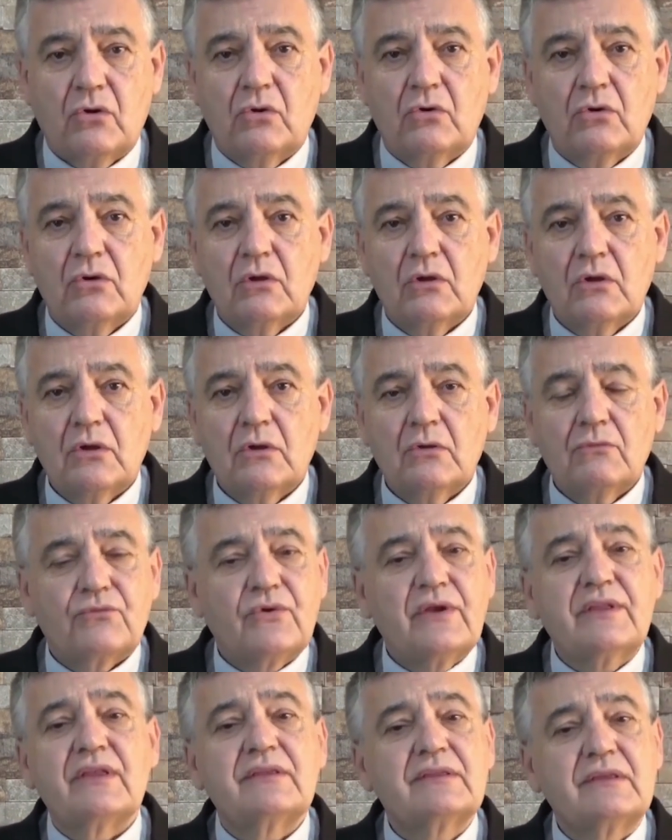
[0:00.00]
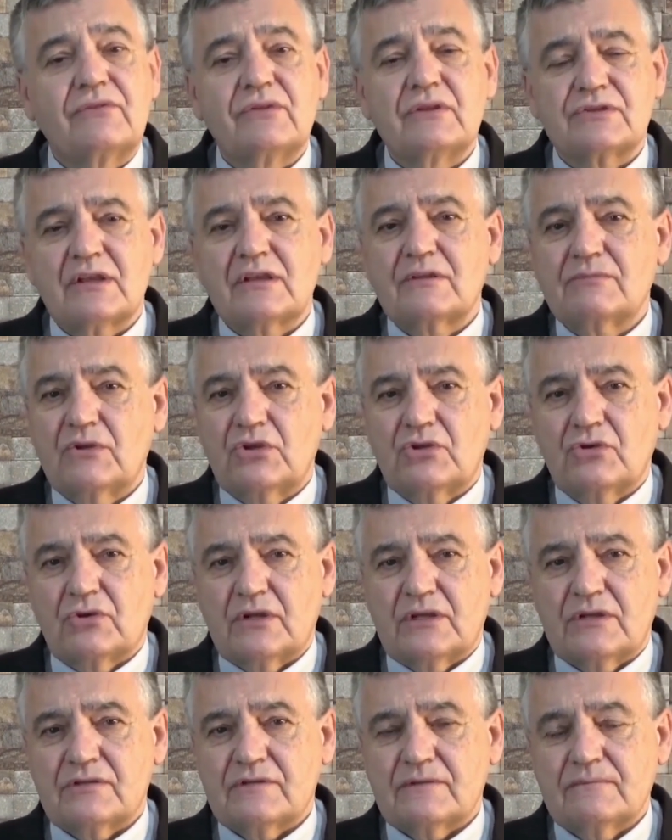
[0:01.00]
2 million.
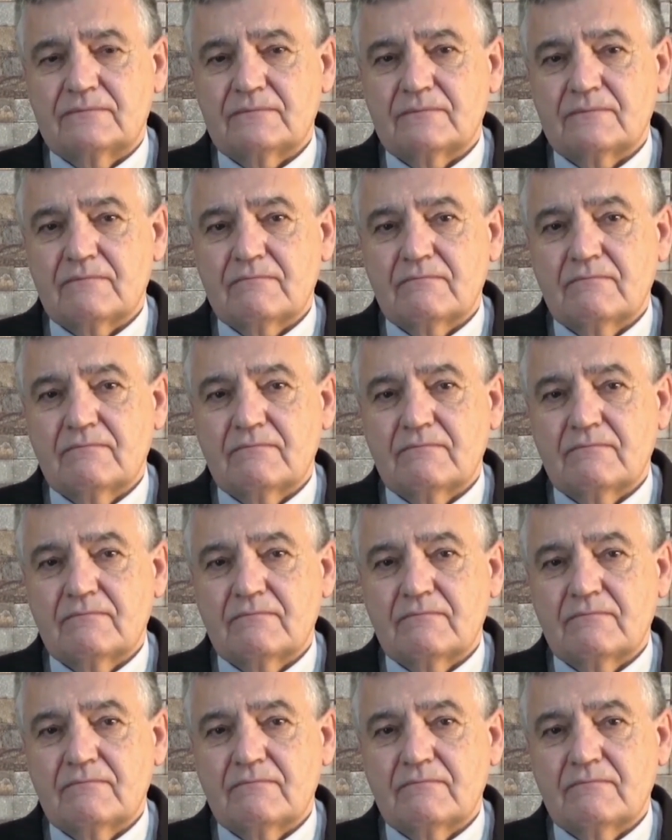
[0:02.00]
72